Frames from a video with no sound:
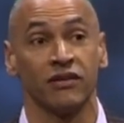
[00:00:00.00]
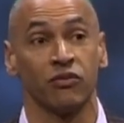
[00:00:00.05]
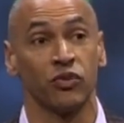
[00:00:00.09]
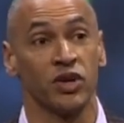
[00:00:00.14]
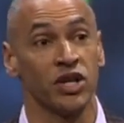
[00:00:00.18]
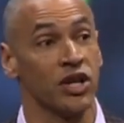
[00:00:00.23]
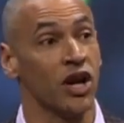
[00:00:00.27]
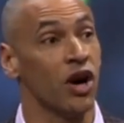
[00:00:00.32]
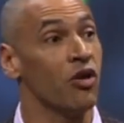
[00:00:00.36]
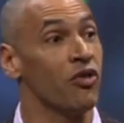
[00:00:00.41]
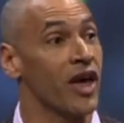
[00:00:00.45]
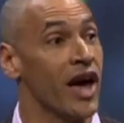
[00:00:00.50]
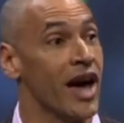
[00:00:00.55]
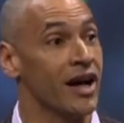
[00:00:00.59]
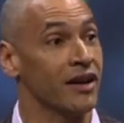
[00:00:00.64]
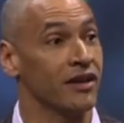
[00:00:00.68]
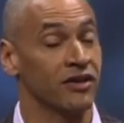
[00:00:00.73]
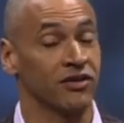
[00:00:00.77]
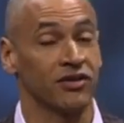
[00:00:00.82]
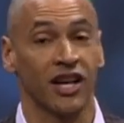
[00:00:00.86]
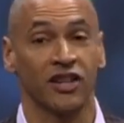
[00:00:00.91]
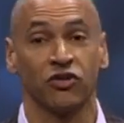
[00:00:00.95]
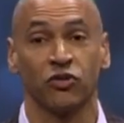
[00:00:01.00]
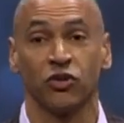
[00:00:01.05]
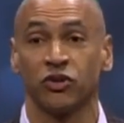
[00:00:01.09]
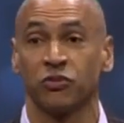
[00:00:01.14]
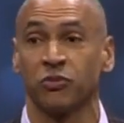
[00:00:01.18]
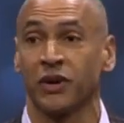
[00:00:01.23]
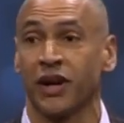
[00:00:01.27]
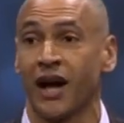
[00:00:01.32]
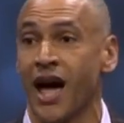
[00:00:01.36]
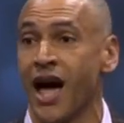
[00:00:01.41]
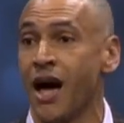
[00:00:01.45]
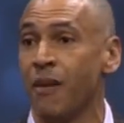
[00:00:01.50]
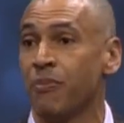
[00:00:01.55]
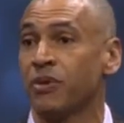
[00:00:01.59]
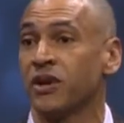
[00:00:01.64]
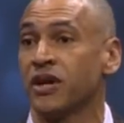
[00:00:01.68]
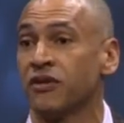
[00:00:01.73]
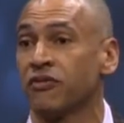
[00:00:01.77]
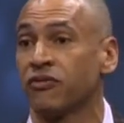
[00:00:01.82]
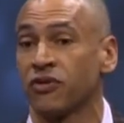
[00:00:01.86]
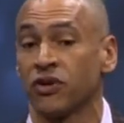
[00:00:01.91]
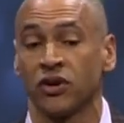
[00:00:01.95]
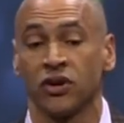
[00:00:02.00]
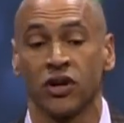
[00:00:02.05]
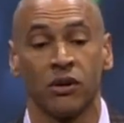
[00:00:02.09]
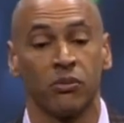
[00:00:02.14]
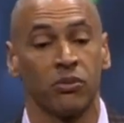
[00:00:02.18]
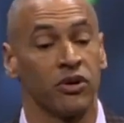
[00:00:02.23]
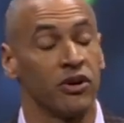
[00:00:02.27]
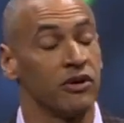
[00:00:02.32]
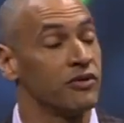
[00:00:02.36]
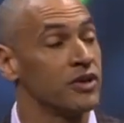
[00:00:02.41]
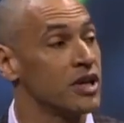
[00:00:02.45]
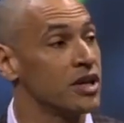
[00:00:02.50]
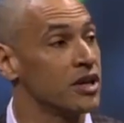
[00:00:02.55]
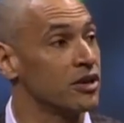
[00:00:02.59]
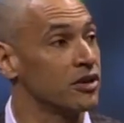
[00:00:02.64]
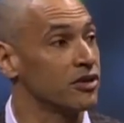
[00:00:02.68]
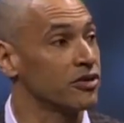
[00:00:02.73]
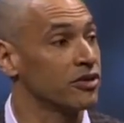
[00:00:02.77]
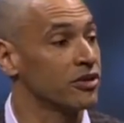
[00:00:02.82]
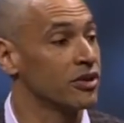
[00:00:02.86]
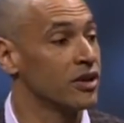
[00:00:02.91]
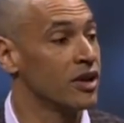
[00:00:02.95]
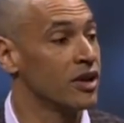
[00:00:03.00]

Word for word: We know that because that's what's been happening for a number of years.